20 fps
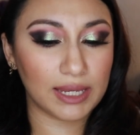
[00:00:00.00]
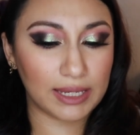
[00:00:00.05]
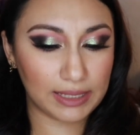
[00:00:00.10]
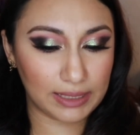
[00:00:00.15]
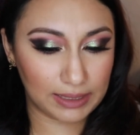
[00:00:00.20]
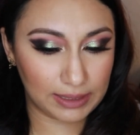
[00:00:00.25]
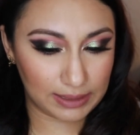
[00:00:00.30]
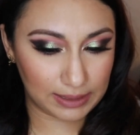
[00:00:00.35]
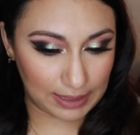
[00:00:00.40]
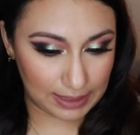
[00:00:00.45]

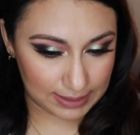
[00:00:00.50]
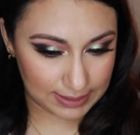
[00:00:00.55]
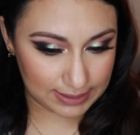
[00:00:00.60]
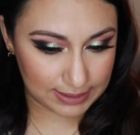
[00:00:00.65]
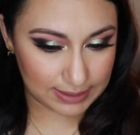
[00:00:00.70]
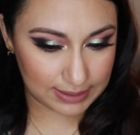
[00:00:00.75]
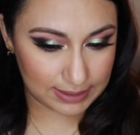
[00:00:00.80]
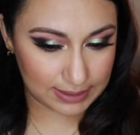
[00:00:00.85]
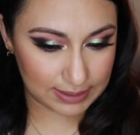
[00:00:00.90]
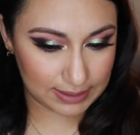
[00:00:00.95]

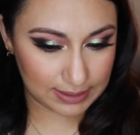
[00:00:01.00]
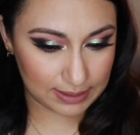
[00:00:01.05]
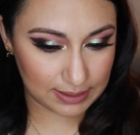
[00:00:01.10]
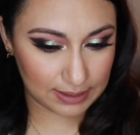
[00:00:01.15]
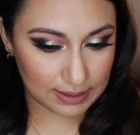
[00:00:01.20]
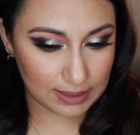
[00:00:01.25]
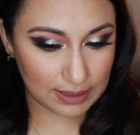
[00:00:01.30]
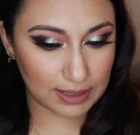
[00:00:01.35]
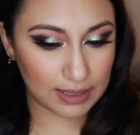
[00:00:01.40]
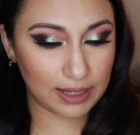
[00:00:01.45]
Yes,
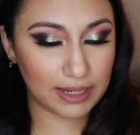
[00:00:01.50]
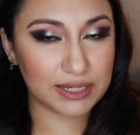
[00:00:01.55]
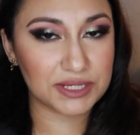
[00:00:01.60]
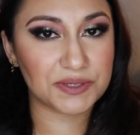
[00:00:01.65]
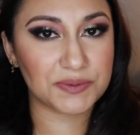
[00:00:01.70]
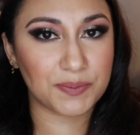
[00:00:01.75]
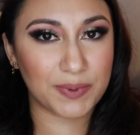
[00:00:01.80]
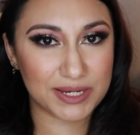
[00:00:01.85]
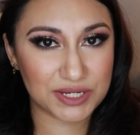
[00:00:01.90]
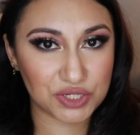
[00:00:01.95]

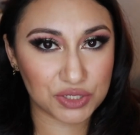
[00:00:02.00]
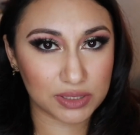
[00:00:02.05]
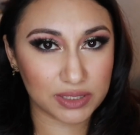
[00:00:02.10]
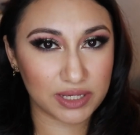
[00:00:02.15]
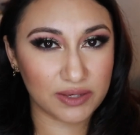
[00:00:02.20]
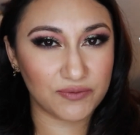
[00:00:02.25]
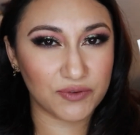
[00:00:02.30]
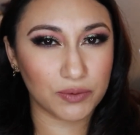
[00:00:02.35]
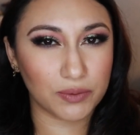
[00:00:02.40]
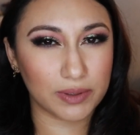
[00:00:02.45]

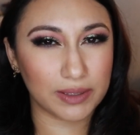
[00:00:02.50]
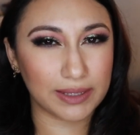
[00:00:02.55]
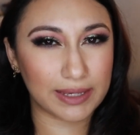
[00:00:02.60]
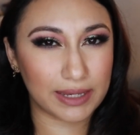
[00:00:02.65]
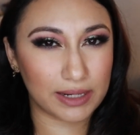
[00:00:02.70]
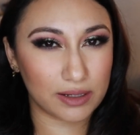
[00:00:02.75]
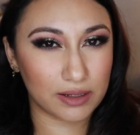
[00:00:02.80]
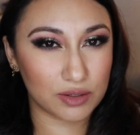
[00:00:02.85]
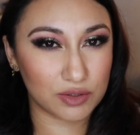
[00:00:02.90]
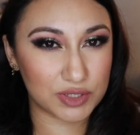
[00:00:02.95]
especially if you can
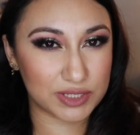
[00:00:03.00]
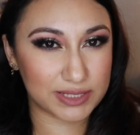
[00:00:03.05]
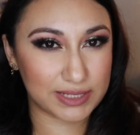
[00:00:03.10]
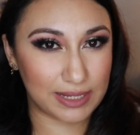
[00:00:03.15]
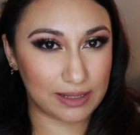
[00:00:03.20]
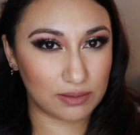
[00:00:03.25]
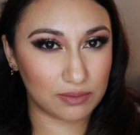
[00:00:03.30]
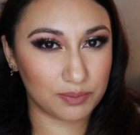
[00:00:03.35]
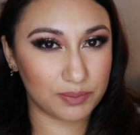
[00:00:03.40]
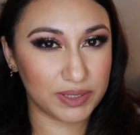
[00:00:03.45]
get it on
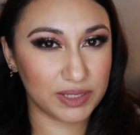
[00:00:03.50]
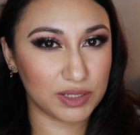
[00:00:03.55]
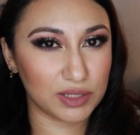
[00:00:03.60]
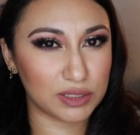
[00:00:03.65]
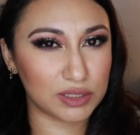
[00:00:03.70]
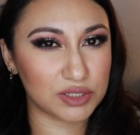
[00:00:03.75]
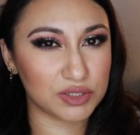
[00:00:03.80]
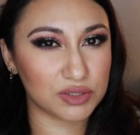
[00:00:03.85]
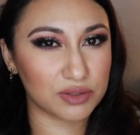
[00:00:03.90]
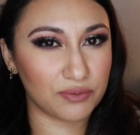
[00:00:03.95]
sale,
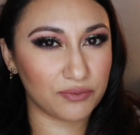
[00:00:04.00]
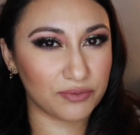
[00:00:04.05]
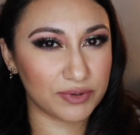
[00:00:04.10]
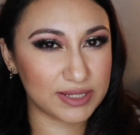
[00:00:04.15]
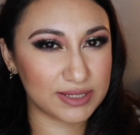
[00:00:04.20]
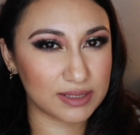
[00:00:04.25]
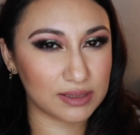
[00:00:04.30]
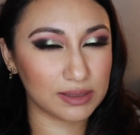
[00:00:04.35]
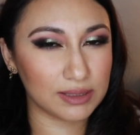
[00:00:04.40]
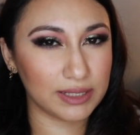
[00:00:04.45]
because
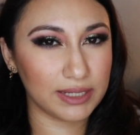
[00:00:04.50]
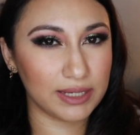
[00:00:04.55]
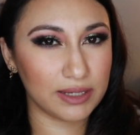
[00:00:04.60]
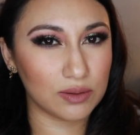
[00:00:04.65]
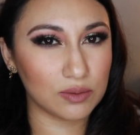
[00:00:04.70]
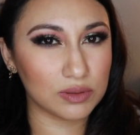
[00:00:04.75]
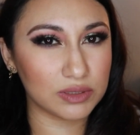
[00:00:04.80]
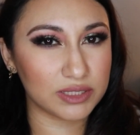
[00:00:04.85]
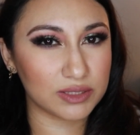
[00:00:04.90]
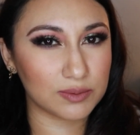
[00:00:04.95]
recently
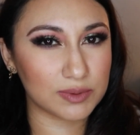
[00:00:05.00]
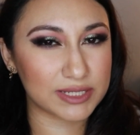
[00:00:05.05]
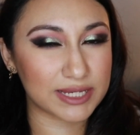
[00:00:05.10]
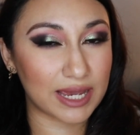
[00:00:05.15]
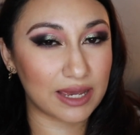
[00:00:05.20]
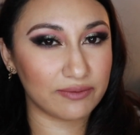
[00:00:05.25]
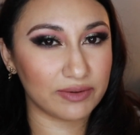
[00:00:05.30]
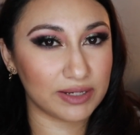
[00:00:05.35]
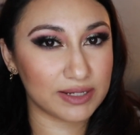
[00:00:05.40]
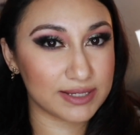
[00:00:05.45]
Ulta was
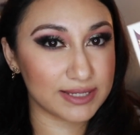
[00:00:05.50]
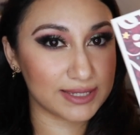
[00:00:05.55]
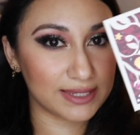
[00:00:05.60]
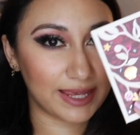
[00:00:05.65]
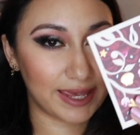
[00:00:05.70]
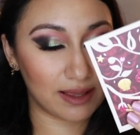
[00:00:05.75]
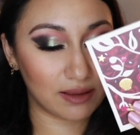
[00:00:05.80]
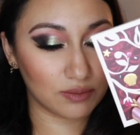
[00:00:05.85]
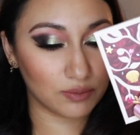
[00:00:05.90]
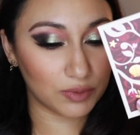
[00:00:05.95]
having a
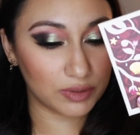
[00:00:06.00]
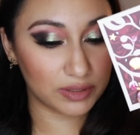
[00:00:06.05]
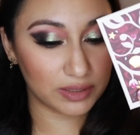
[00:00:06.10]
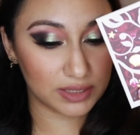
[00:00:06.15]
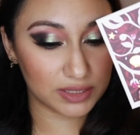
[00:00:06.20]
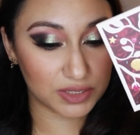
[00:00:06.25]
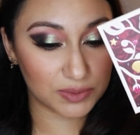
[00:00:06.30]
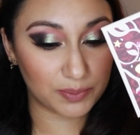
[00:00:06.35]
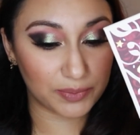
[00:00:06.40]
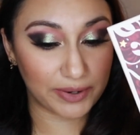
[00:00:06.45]
sale on
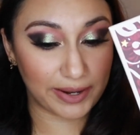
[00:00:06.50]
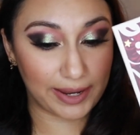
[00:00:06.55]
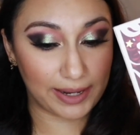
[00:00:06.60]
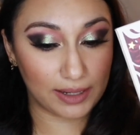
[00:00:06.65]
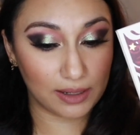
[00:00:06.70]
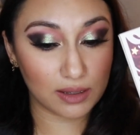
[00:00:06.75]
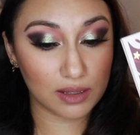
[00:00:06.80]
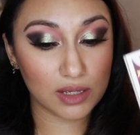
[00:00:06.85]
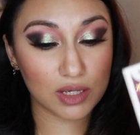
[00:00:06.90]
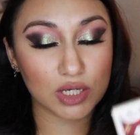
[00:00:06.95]
this brand,
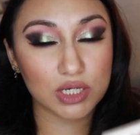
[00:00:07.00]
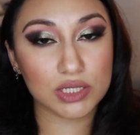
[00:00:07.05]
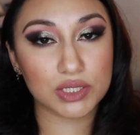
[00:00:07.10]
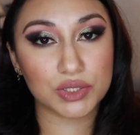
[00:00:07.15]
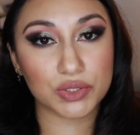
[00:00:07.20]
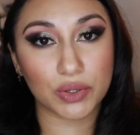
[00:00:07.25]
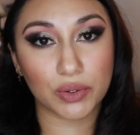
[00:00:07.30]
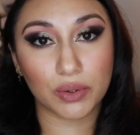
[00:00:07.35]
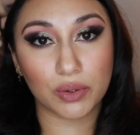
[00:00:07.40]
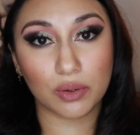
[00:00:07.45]

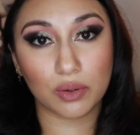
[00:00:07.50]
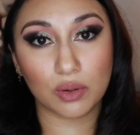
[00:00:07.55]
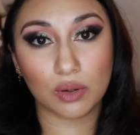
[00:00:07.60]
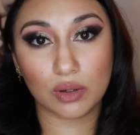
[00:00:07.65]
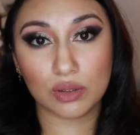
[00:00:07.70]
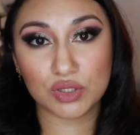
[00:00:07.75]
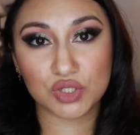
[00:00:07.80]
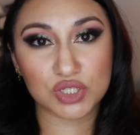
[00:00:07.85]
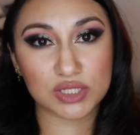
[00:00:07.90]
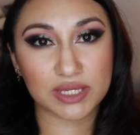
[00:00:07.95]
so
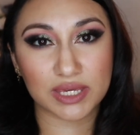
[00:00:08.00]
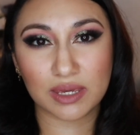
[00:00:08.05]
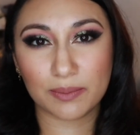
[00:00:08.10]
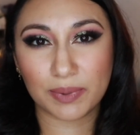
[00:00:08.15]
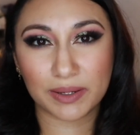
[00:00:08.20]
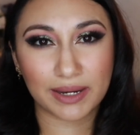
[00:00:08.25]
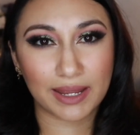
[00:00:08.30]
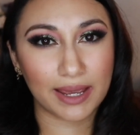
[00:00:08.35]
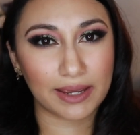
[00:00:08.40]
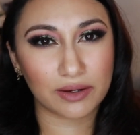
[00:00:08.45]
just keep
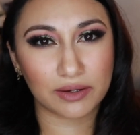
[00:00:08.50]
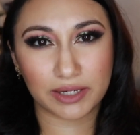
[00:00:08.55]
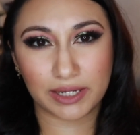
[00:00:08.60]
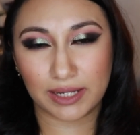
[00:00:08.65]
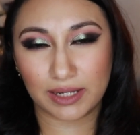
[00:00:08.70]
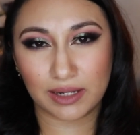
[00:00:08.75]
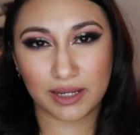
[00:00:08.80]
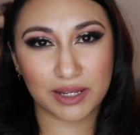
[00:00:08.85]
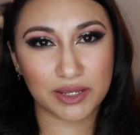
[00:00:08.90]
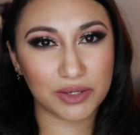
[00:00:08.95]
an eye on
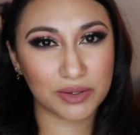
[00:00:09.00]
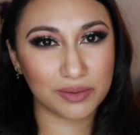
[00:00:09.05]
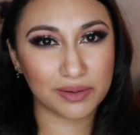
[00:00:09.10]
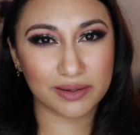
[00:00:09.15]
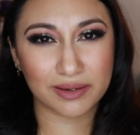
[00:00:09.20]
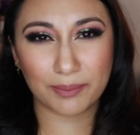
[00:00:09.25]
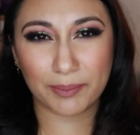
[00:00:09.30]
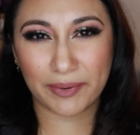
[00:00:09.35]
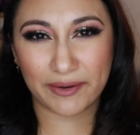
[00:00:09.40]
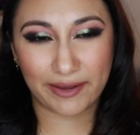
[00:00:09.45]
it and you
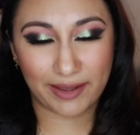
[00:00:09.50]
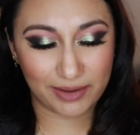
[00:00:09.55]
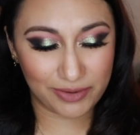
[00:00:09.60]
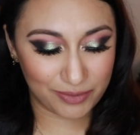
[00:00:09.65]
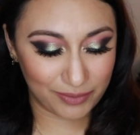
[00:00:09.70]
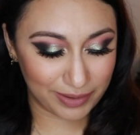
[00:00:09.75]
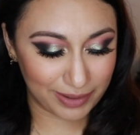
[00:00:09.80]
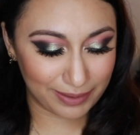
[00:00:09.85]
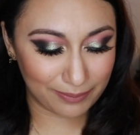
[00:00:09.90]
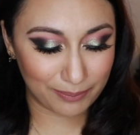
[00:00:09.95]
can
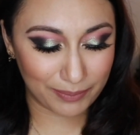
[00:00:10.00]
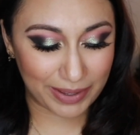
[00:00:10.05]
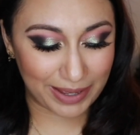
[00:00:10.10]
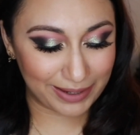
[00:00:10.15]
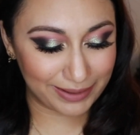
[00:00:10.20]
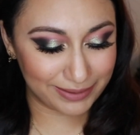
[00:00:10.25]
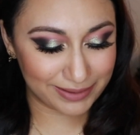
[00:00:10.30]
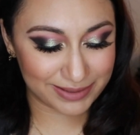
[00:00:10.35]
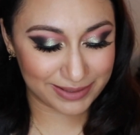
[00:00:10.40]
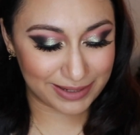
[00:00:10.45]

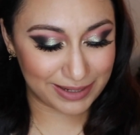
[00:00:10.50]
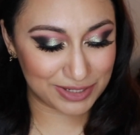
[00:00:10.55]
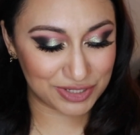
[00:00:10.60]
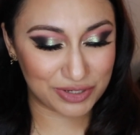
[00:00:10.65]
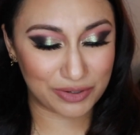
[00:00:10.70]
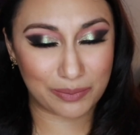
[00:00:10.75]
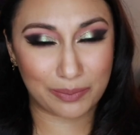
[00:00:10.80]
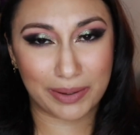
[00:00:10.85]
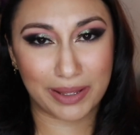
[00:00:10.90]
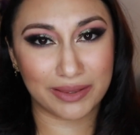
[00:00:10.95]
buy this
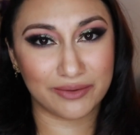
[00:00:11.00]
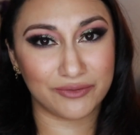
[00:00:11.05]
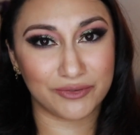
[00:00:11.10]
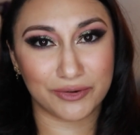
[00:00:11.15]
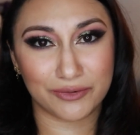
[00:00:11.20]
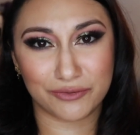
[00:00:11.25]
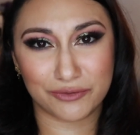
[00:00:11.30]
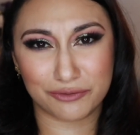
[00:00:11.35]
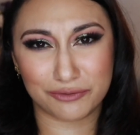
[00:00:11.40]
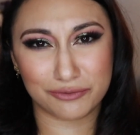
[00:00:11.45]
eyeshadow palette
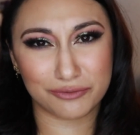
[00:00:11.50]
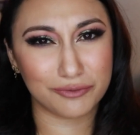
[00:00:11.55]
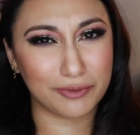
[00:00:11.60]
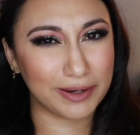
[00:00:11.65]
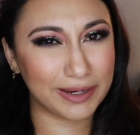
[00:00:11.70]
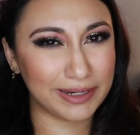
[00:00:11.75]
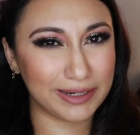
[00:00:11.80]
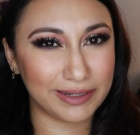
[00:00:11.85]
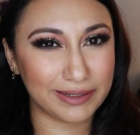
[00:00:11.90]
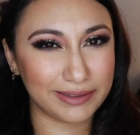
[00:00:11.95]
for
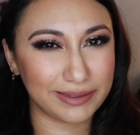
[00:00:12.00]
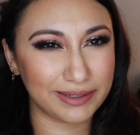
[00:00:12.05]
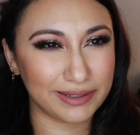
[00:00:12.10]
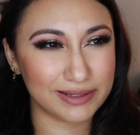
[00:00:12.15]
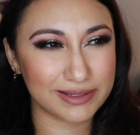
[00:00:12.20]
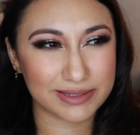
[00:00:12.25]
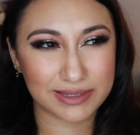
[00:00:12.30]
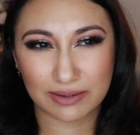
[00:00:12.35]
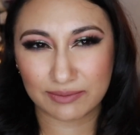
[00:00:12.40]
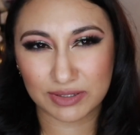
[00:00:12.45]

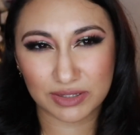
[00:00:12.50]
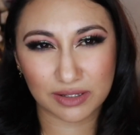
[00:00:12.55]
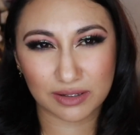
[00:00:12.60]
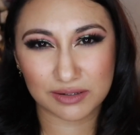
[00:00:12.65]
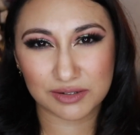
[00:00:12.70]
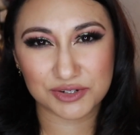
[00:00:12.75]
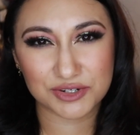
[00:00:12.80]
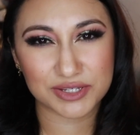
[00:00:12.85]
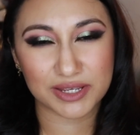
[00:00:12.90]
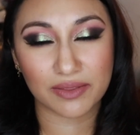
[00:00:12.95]

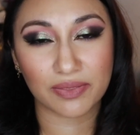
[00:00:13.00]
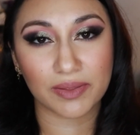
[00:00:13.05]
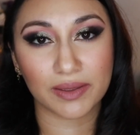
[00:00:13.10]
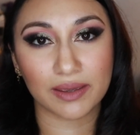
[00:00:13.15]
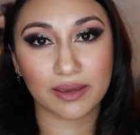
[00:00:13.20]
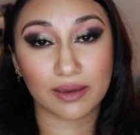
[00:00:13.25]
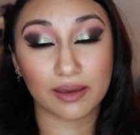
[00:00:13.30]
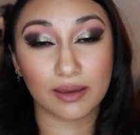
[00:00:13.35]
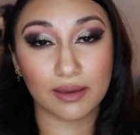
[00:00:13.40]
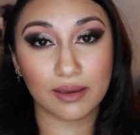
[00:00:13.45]
$27, I
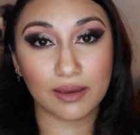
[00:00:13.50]
think.